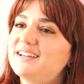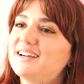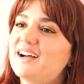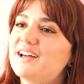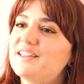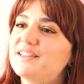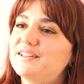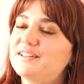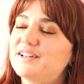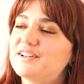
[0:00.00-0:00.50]

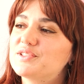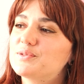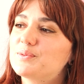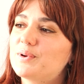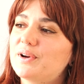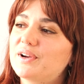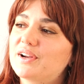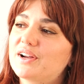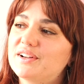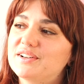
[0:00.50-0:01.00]
I think that's
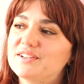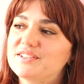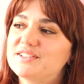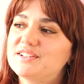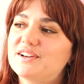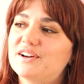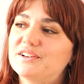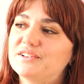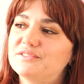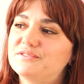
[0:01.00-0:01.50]
where it kind of
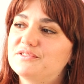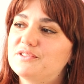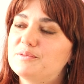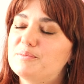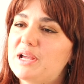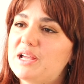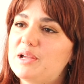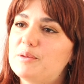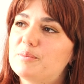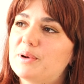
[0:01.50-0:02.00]
started for
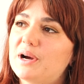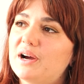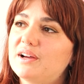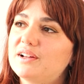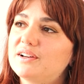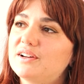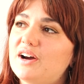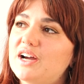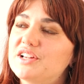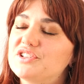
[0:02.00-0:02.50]
me. But
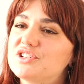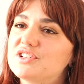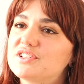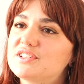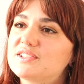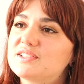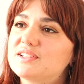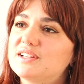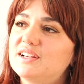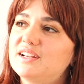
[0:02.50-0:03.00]
I
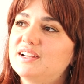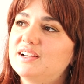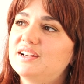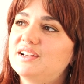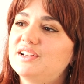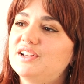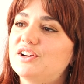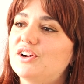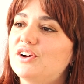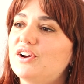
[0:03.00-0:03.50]
just,
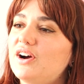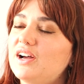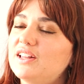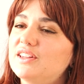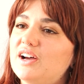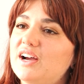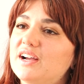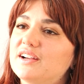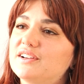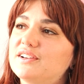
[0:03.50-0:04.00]
you know, I
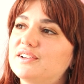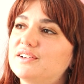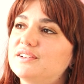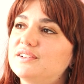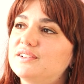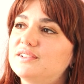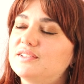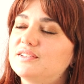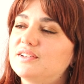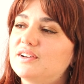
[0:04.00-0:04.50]

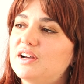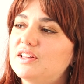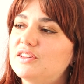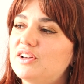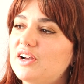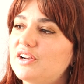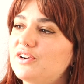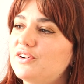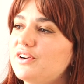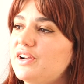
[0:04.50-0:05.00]

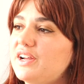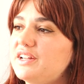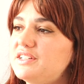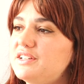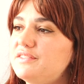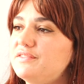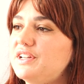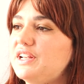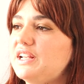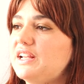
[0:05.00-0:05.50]
like
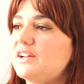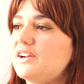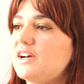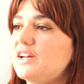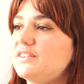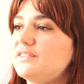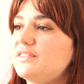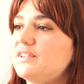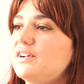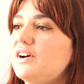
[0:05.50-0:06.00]
creativity,
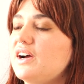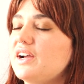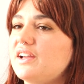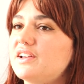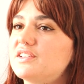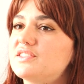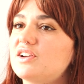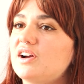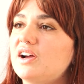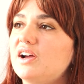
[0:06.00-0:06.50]
and I
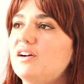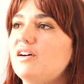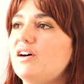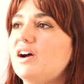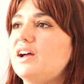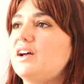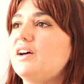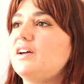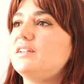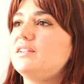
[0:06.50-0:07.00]
guess
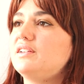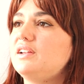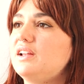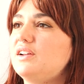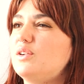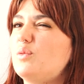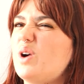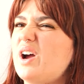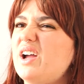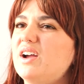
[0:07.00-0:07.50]
I
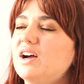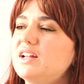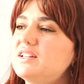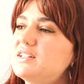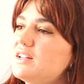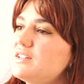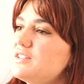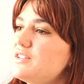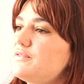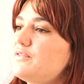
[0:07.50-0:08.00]
in a way
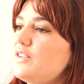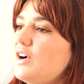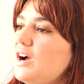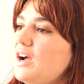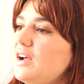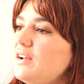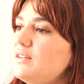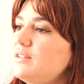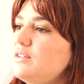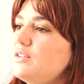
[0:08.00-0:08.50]

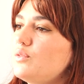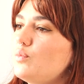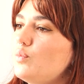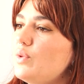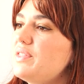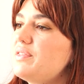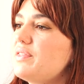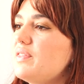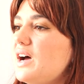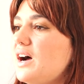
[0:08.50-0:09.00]
identify
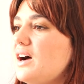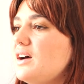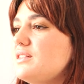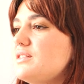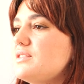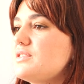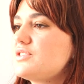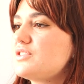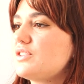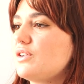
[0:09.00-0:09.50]
with that.
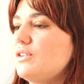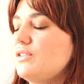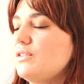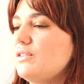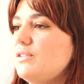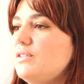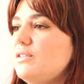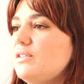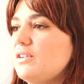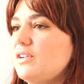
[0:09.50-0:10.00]
So,
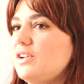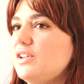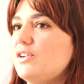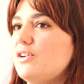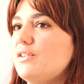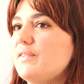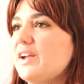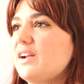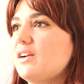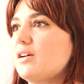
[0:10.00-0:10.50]
you
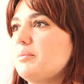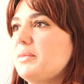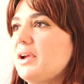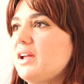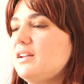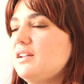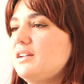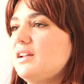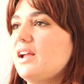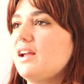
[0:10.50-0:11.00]
know, they come
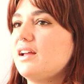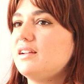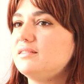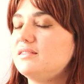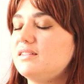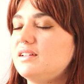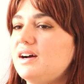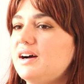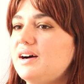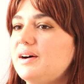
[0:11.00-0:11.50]
hand in
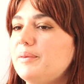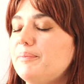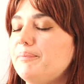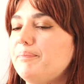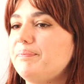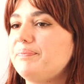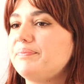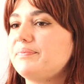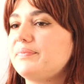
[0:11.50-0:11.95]
hand.